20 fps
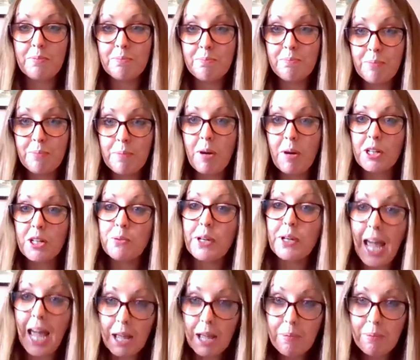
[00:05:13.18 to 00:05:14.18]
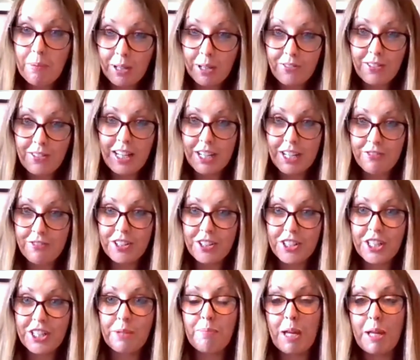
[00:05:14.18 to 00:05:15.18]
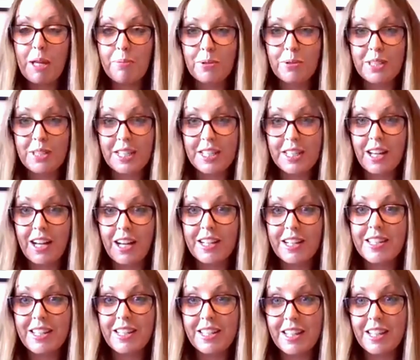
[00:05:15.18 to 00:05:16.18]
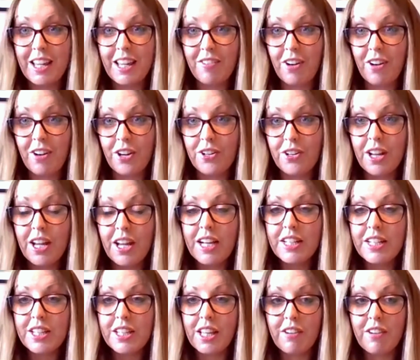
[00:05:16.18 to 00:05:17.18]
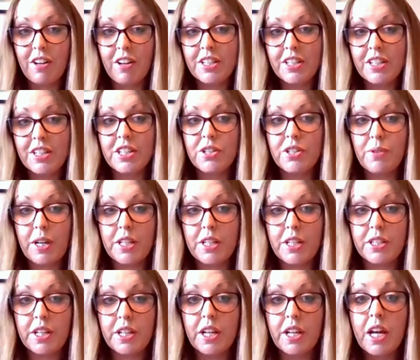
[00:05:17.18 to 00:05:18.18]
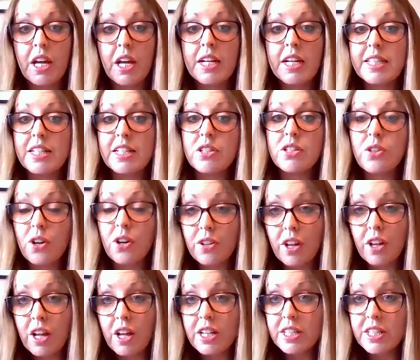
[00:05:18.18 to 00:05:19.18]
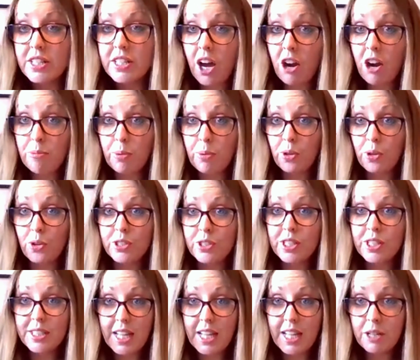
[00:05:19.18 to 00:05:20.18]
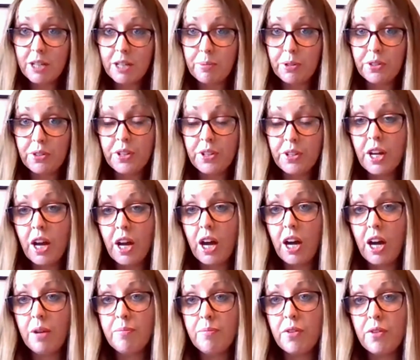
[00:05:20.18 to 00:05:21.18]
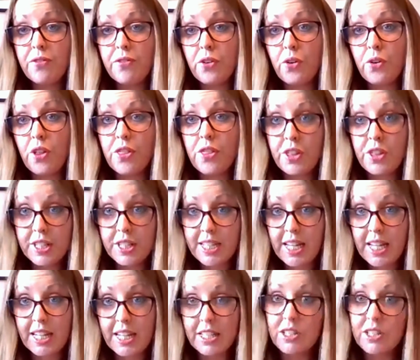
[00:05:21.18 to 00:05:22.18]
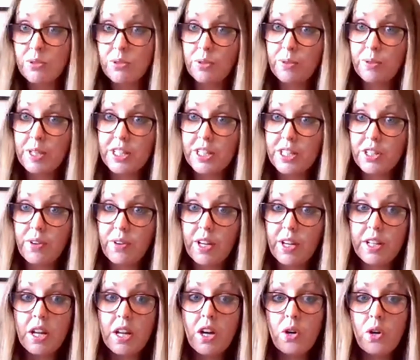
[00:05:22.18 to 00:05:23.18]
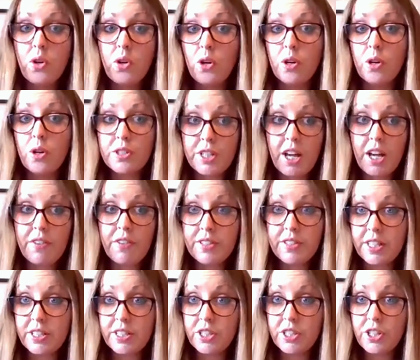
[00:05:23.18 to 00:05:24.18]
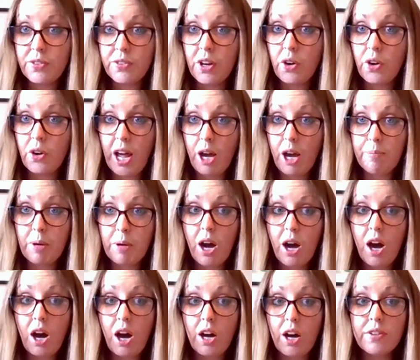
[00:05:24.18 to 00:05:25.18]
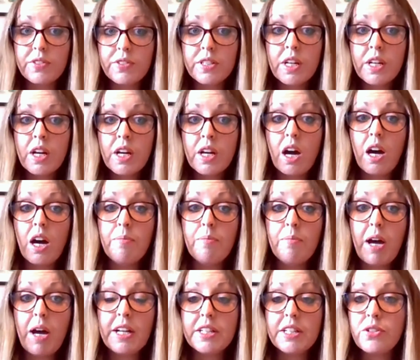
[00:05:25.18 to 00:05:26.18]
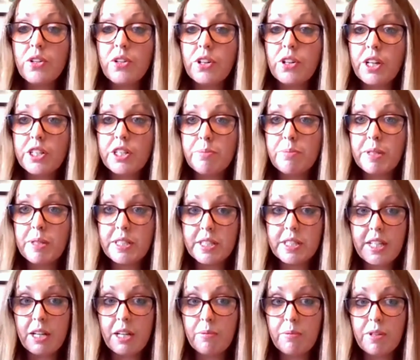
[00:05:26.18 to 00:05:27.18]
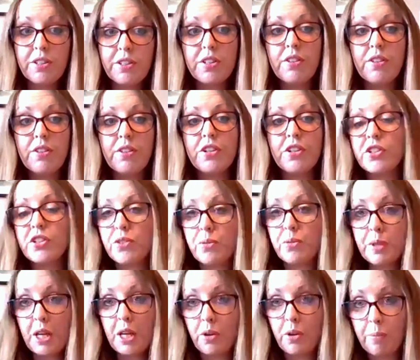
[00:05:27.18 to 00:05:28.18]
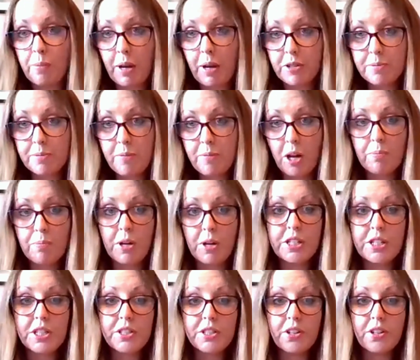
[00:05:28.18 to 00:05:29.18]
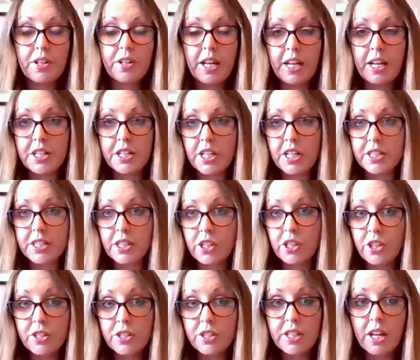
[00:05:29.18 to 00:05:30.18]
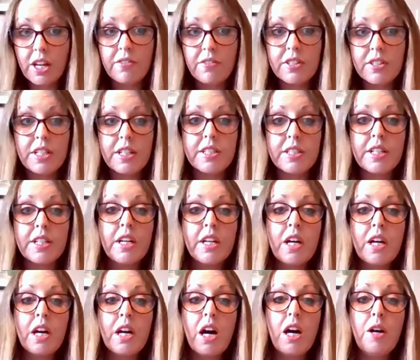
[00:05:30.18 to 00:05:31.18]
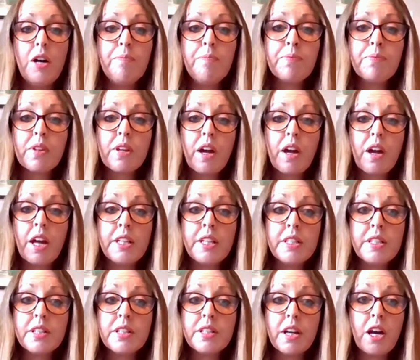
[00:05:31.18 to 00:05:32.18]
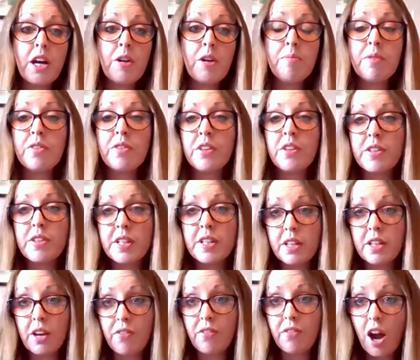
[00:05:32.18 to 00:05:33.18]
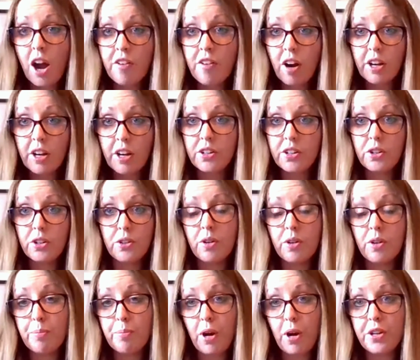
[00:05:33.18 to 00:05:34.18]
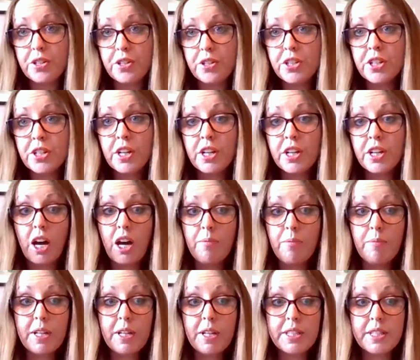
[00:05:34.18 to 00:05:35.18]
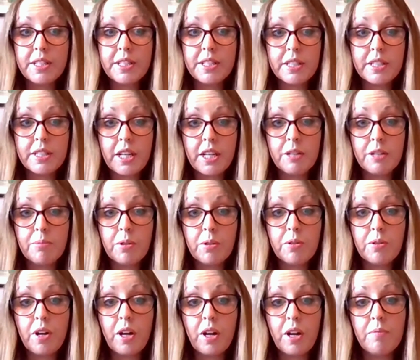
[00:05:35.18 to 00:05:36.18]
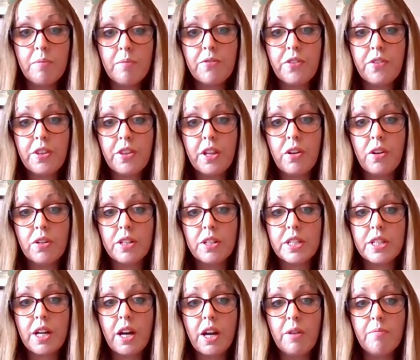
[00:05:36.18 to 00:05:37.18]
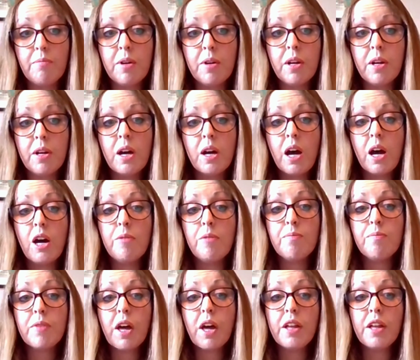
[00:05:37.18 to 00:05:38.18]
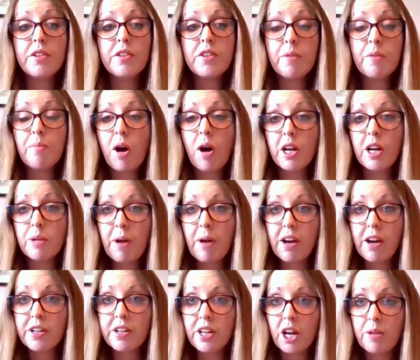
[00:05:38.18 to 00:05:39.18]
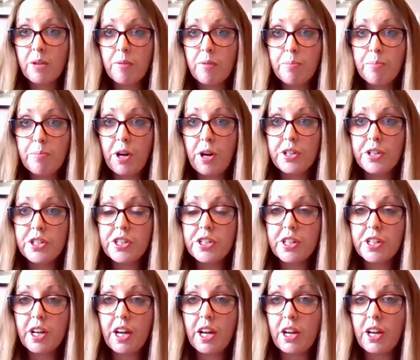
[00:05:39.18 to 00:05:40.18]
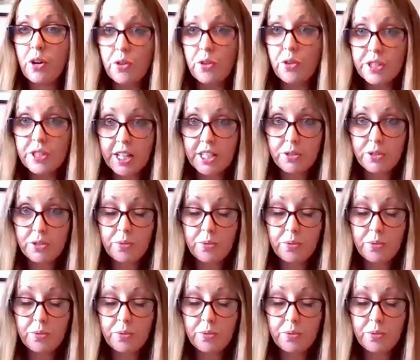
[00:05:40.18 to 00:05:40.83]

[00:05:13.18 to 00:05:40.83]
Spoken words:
be much more capable of leveraging people's insights into their own situation, because it's not desirable or sustainable for the state to always do it, or services to do it on our behalves, and it's not going to be sustainable into the future. We know about demand pressures on NHS acute services, and this kind of hierarchical approach isn't sustainable for the longer term, and a market paradigm approach also has